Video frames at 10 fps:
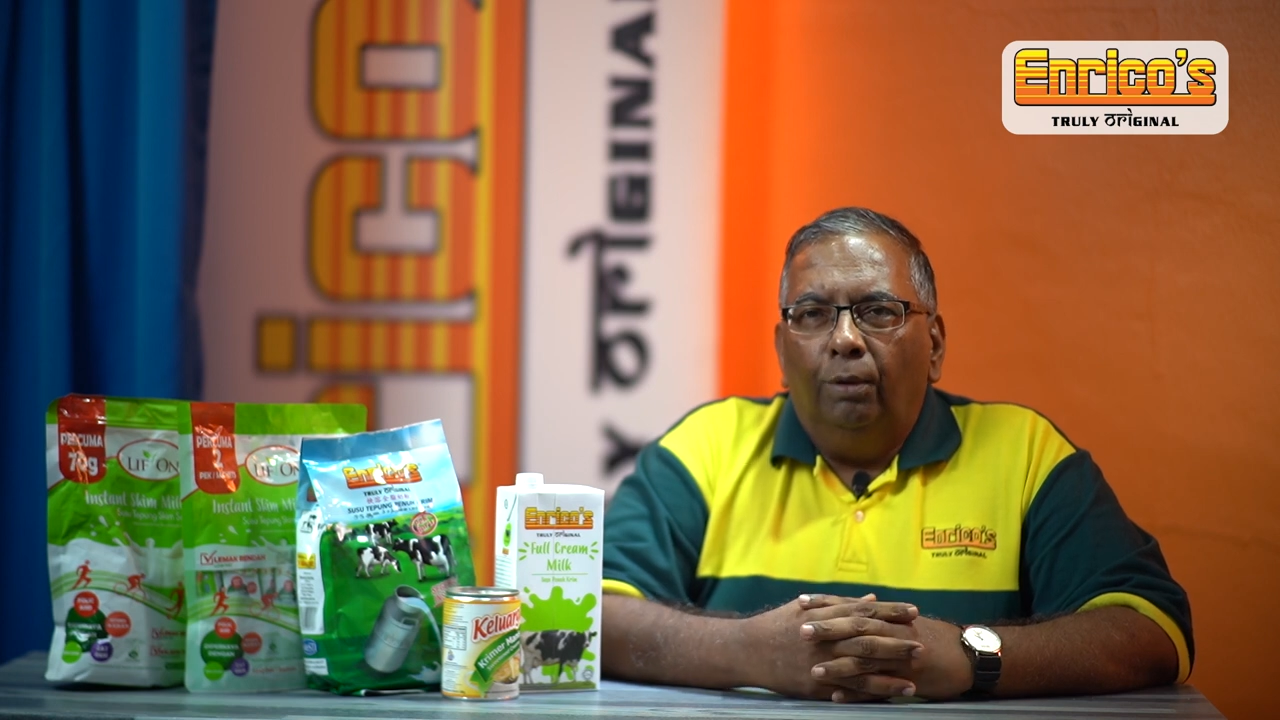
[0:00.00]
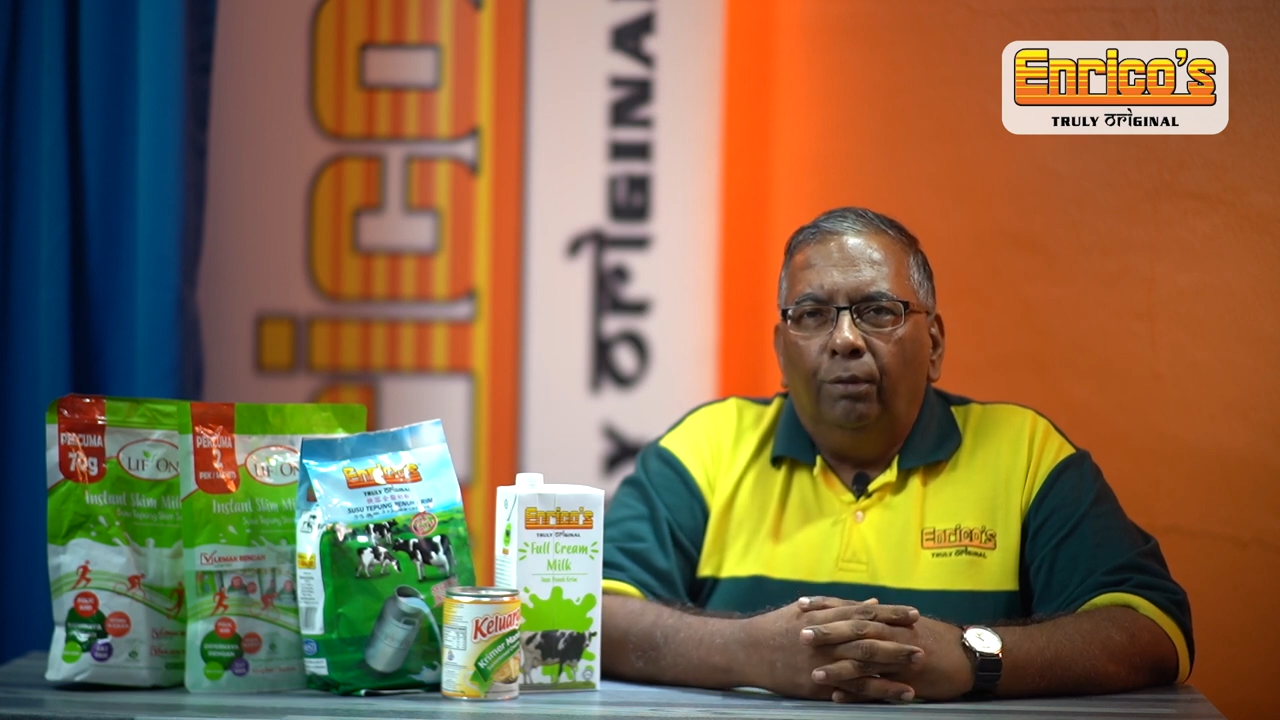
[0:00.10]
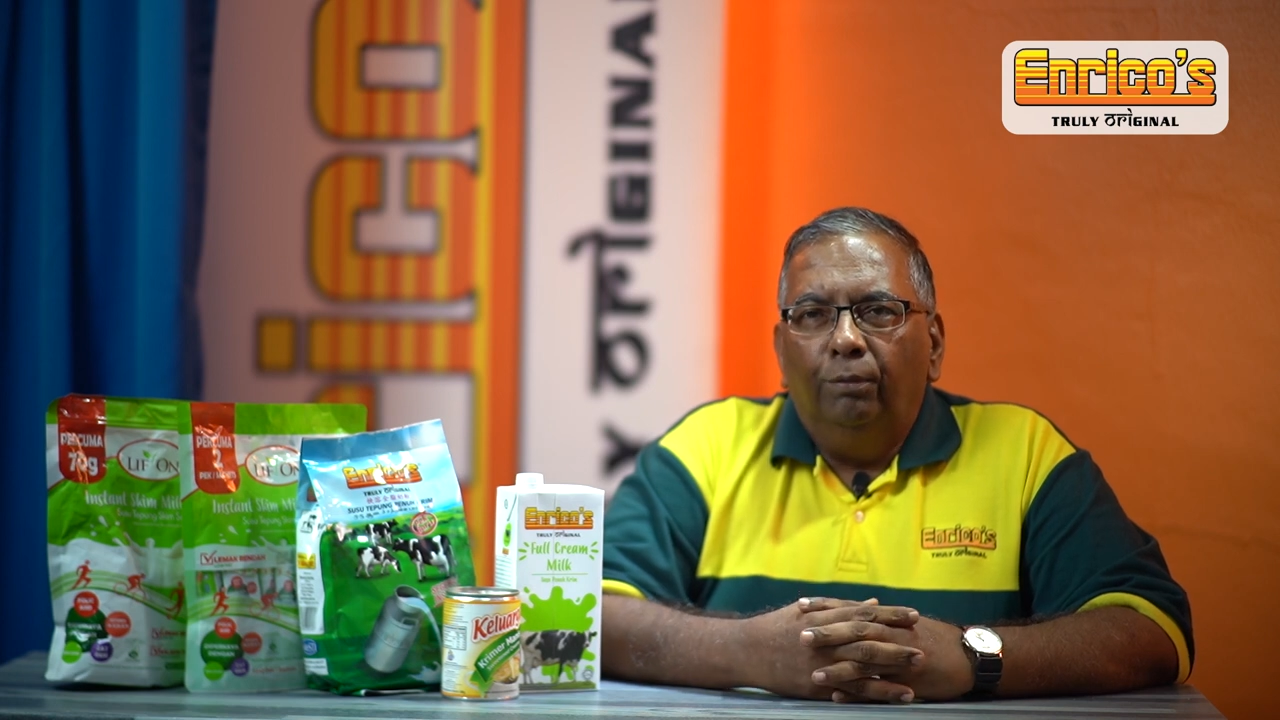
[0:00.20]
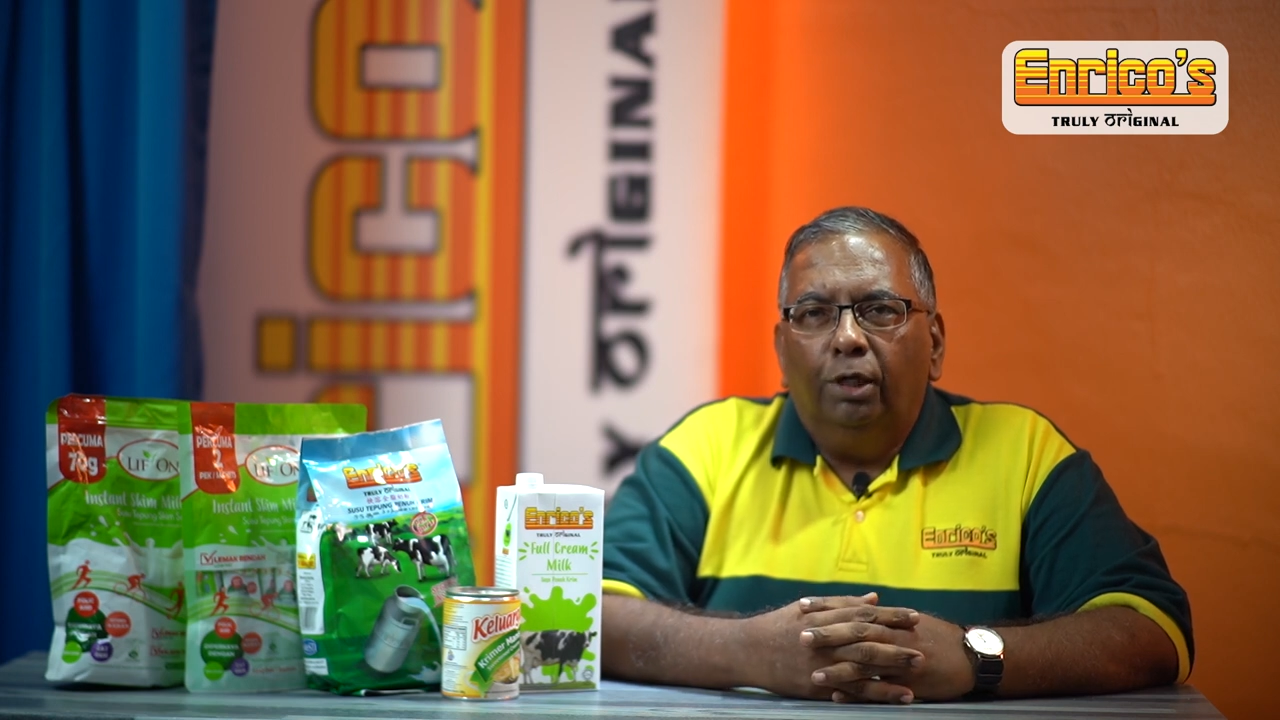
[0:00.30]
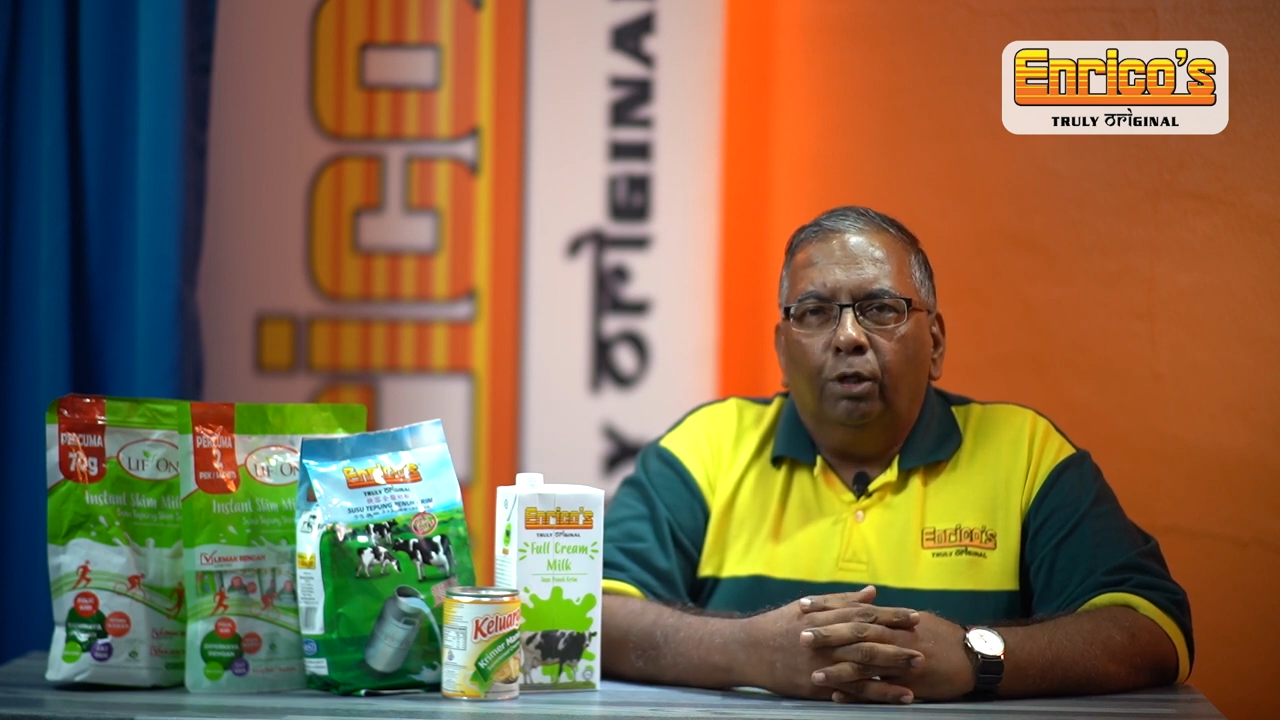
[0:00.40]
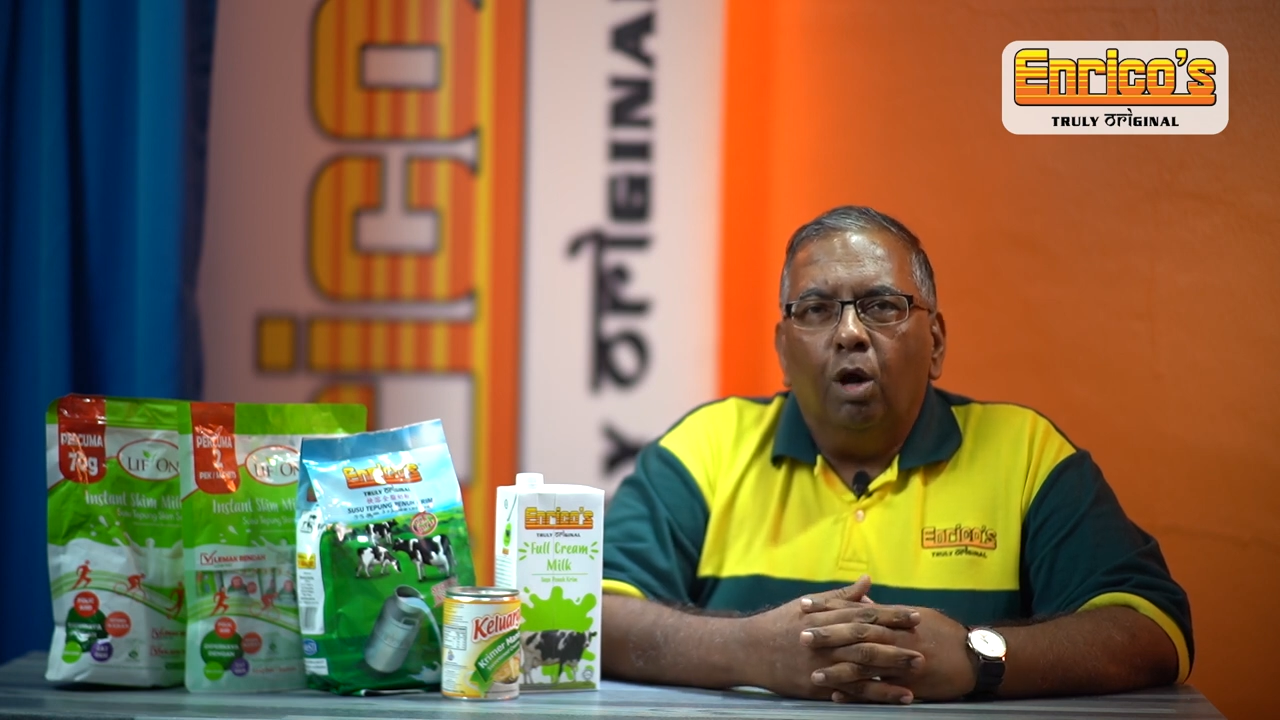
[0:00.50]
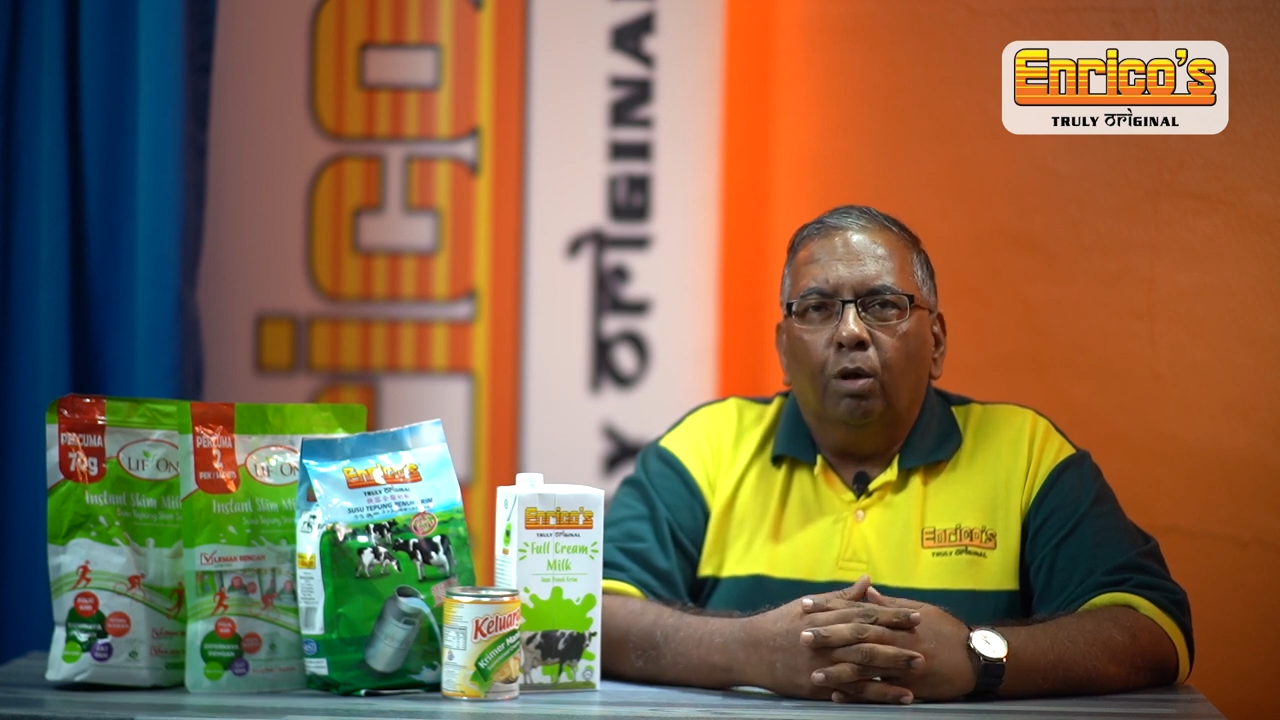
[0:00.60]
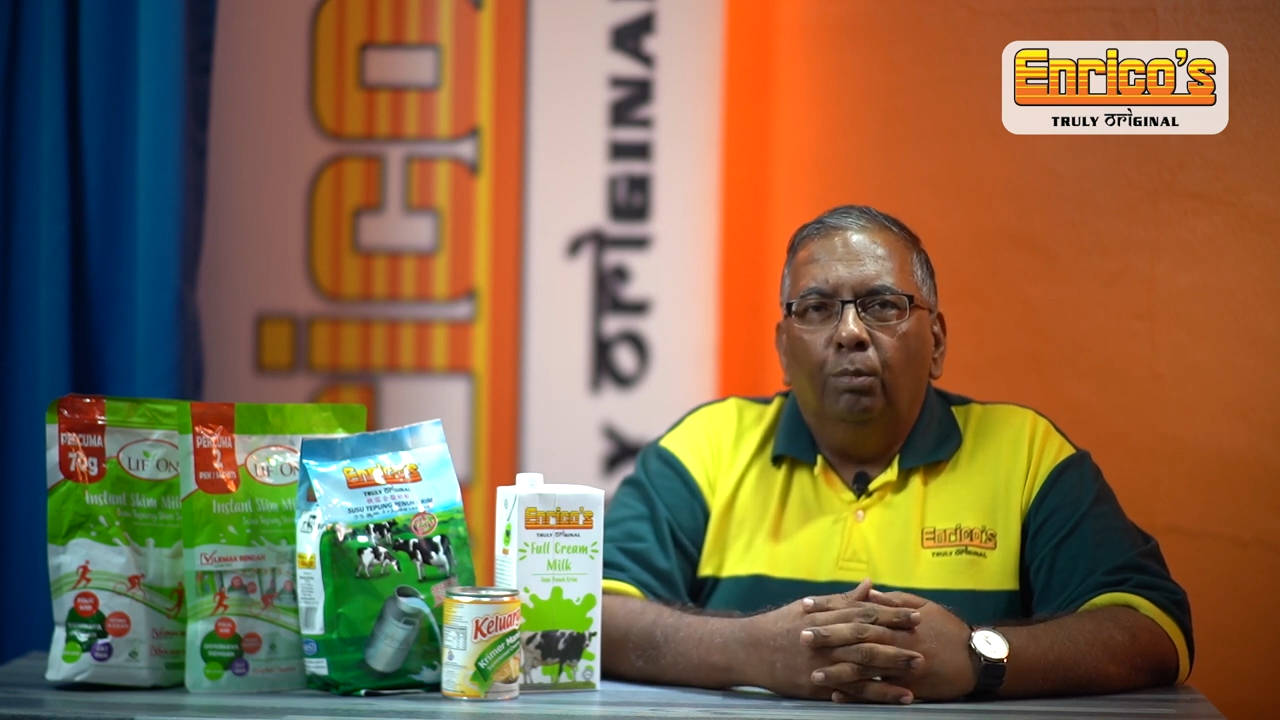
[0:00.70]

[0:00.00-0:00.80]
when we talk